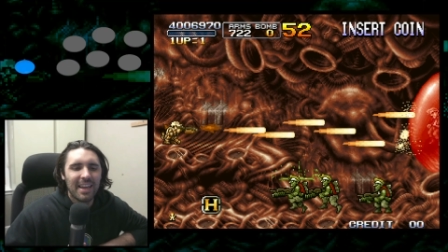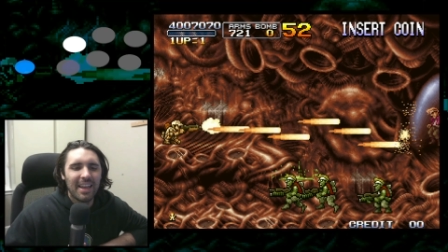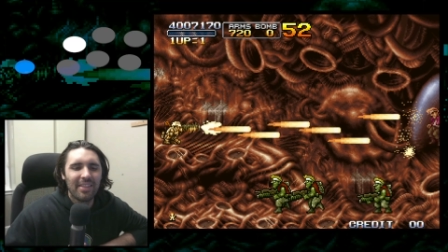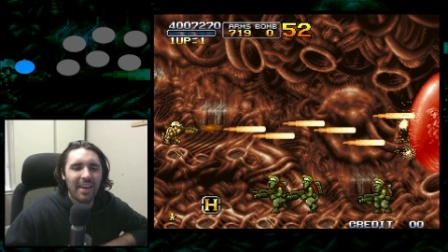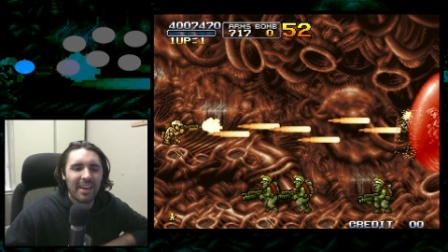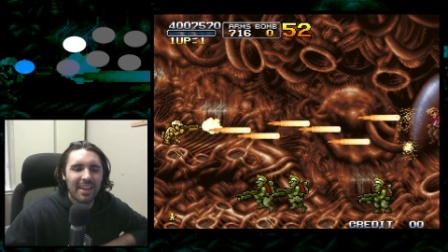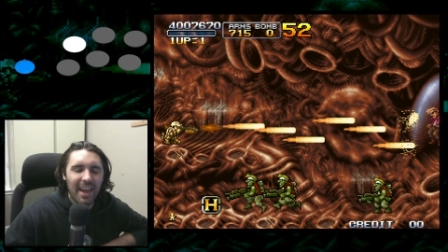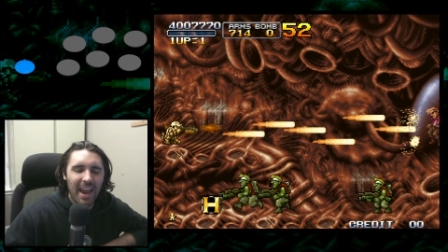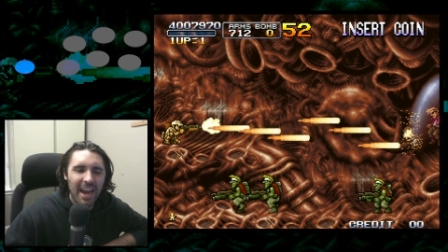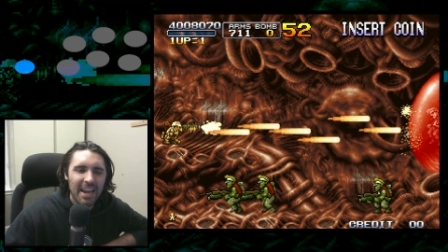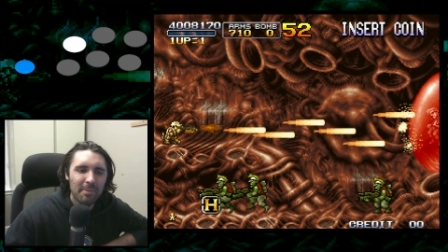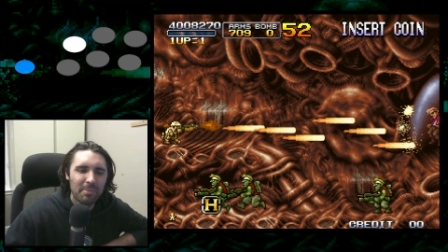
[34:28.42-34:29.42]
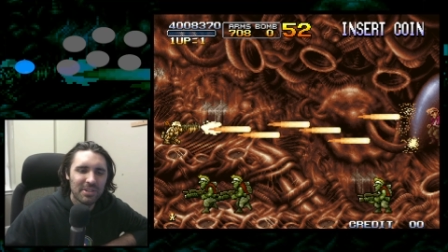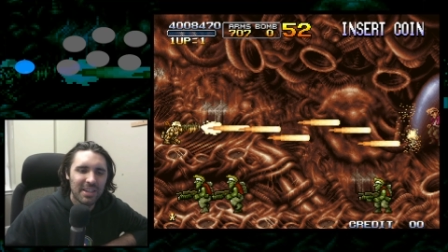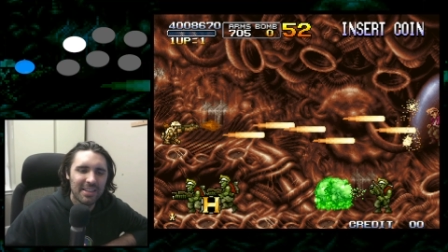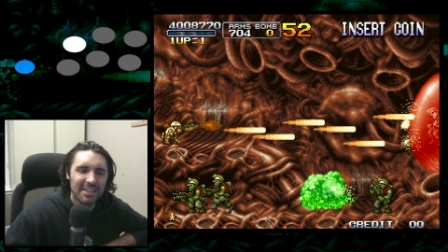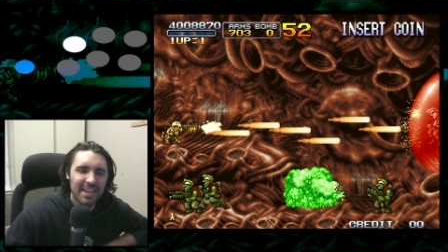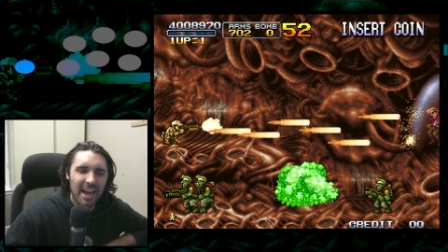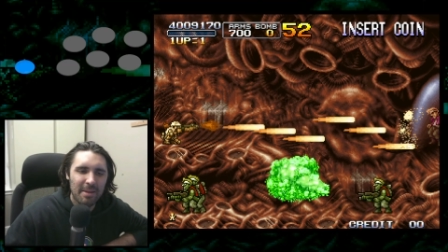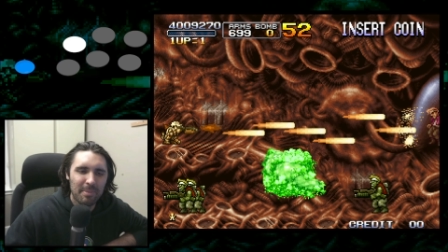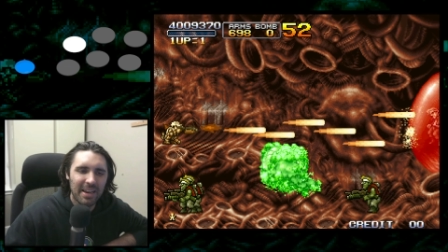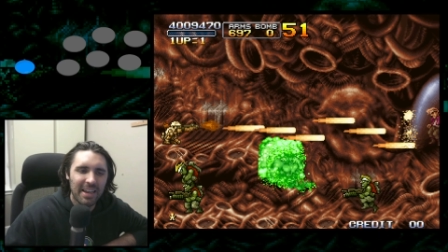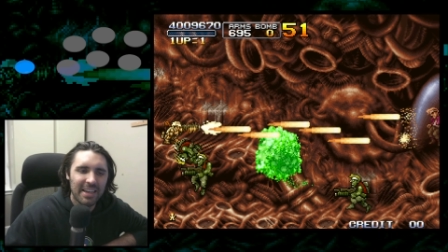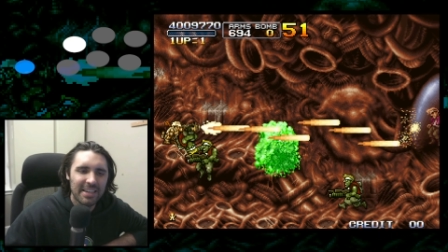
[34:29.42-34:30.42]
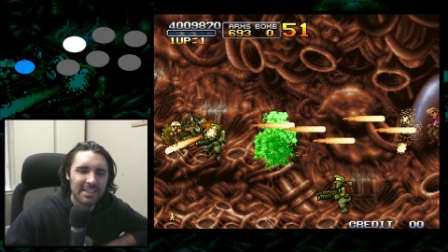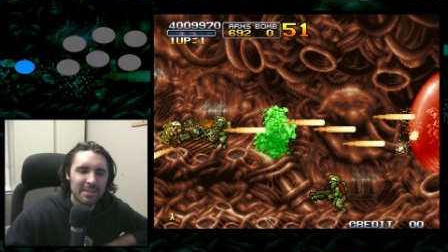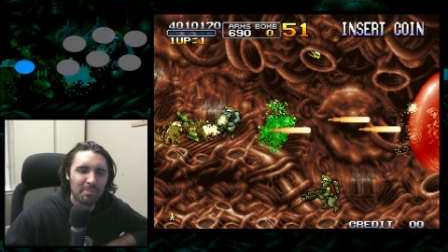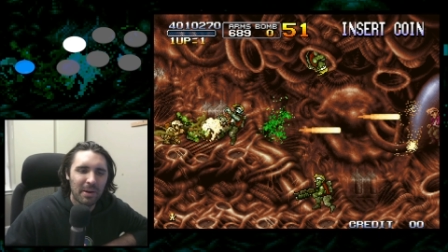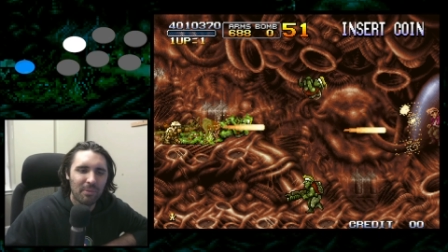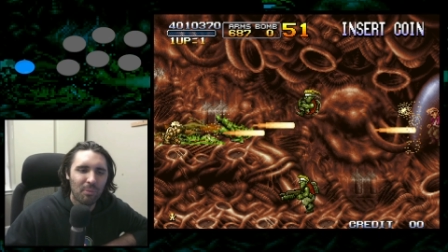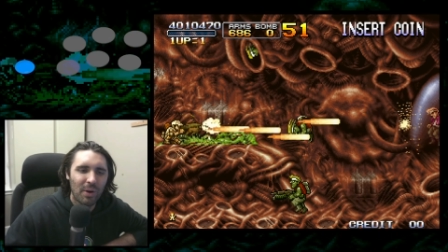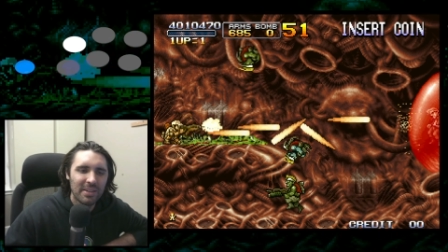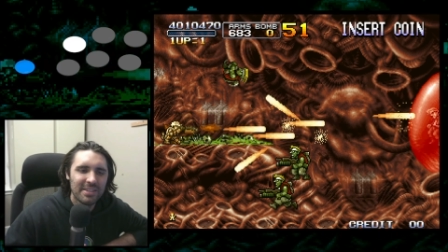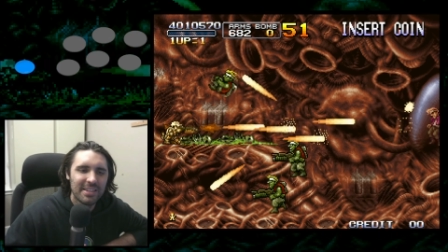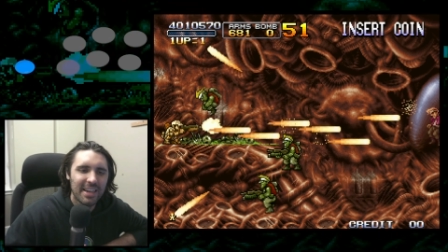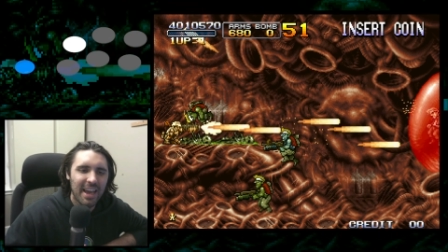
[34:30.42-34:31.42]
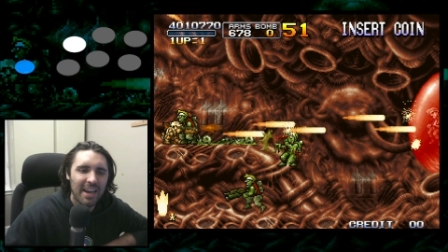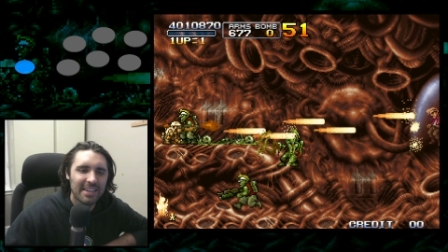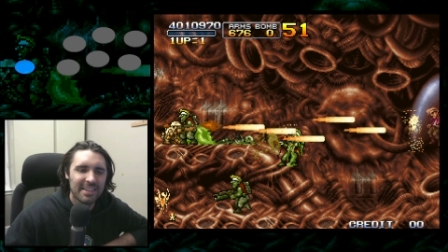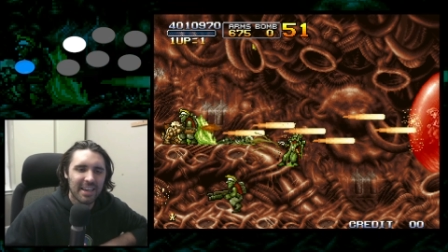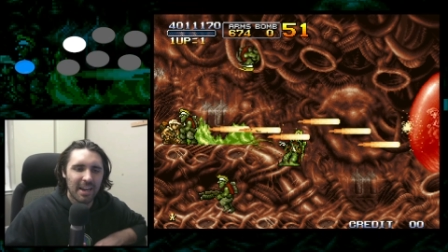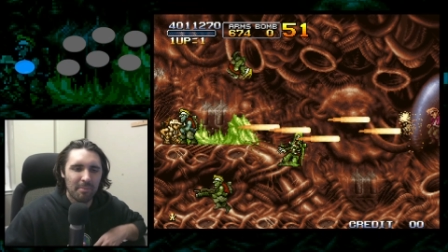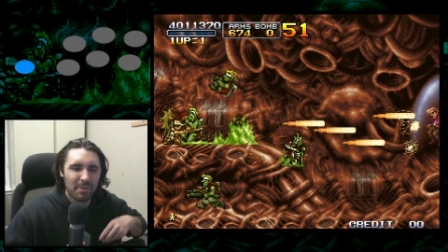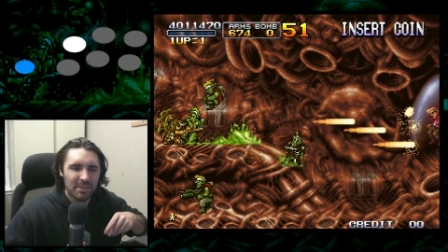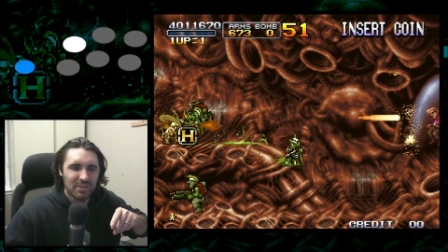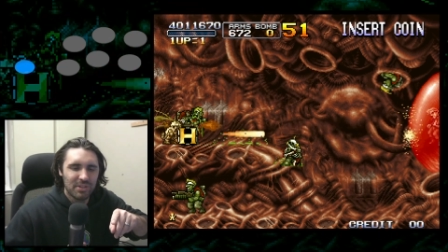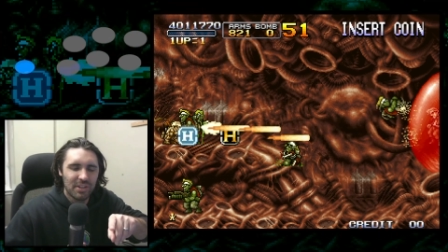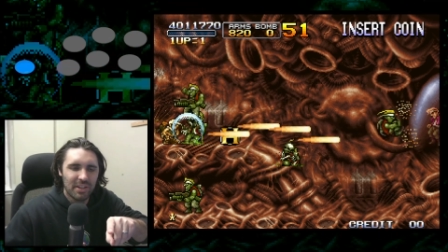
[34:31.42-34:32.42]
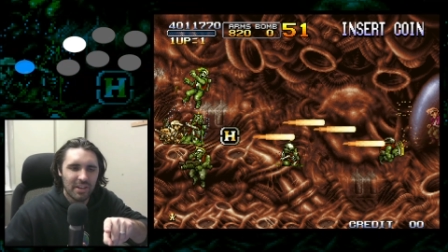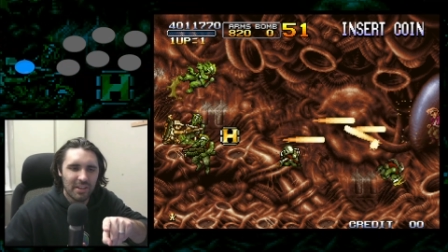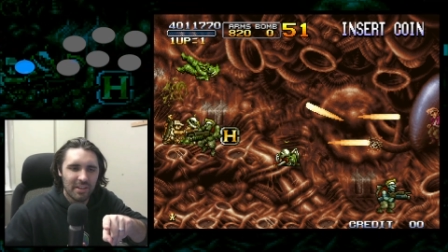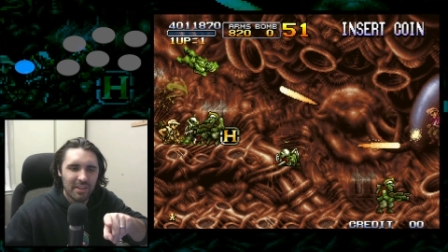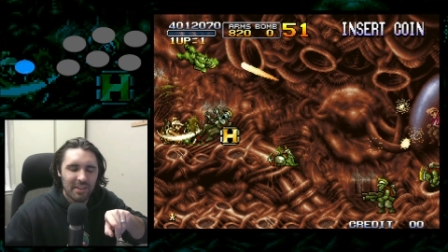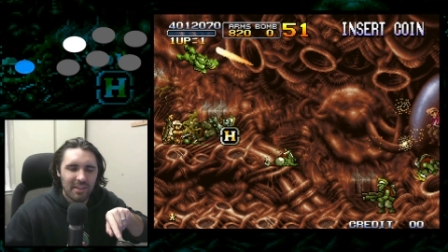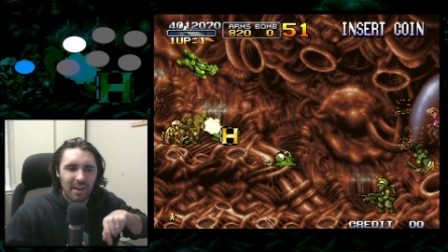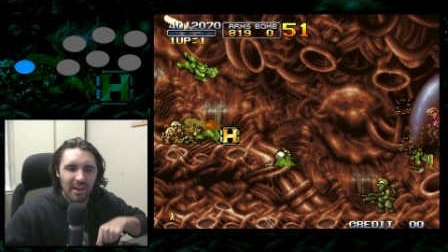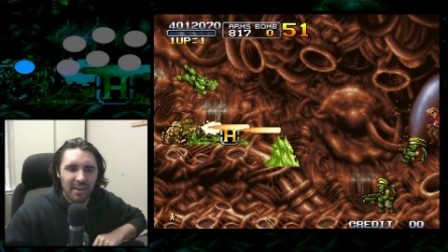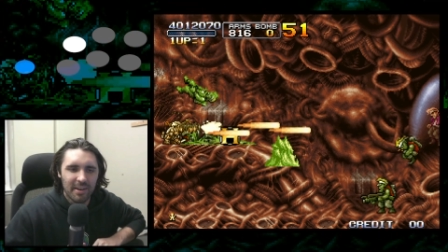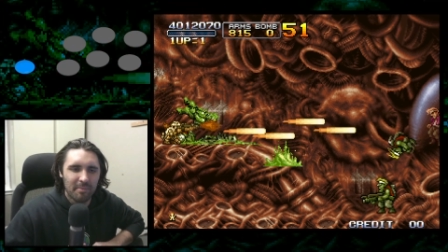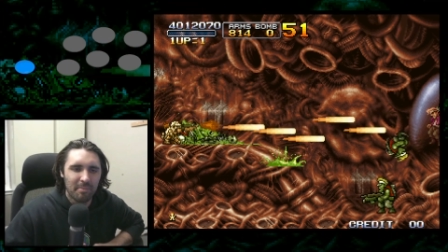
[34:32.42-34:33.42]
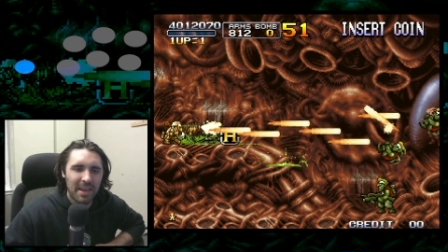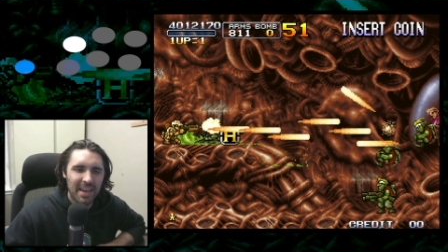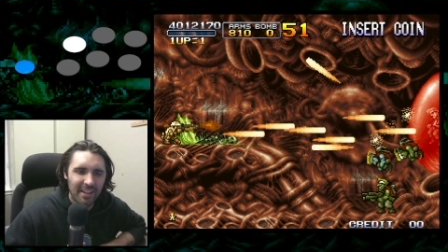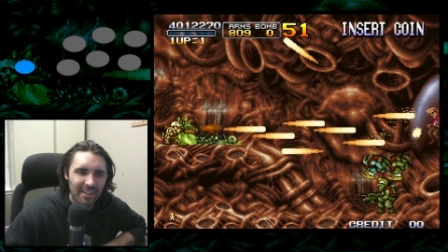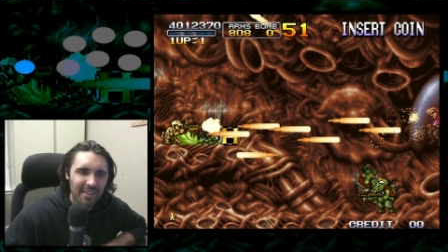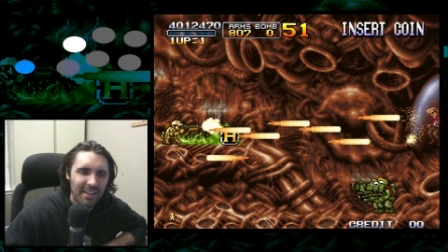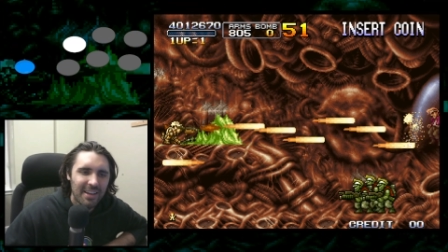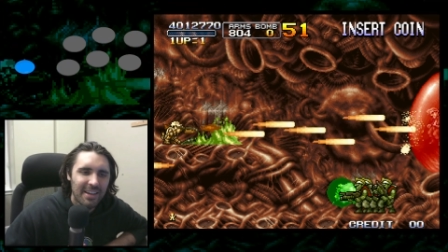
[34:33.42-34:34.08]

And like 80% of the time it is, but once the guys get up onto the um, hill,